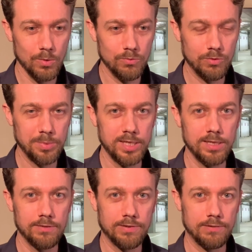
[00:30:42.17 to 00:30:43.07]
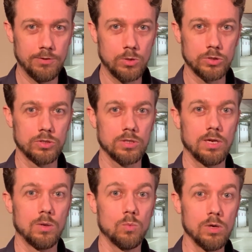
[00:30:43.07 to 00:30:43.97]
for me, if I focused
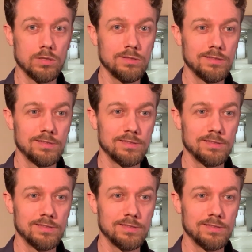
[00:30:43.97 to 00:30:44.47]
on one,